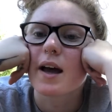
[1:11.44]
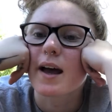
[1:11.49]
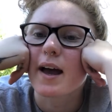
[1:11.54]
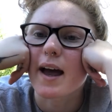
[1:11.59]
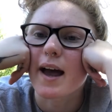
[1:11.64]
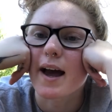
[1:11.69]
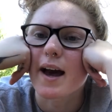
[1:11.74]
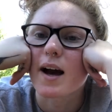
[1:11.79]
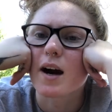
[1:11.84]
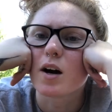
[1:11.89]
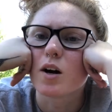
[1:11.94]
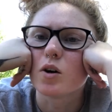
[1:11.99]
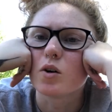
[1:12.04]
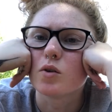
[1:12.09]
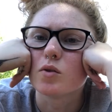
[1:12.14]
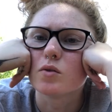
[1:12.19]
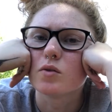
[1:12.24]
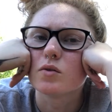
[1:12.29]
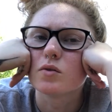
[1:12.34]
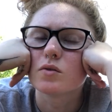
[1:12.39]

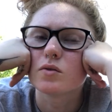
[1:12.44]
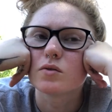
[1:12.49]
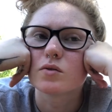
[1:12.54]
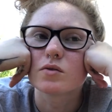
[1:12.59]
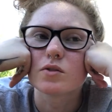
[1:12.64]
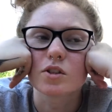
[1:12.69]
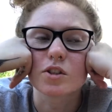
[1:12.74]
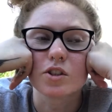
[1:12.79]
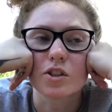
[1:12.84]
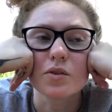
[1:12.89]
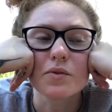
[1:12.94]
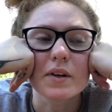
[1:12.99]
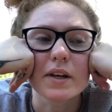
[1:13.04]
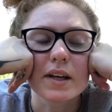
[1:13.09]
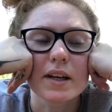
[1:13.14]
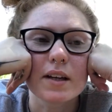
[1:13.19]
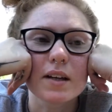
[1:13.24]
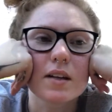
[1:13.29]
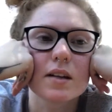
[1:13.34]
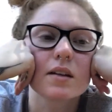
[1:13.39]
how to do
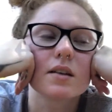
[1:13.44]
it.